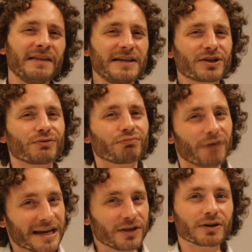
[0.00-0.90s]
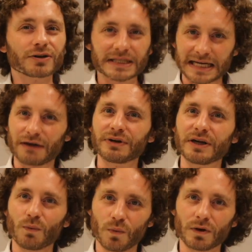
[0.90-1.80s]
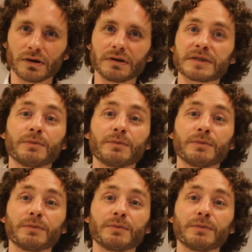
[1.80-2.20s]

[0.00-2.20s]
These are regular sounding words,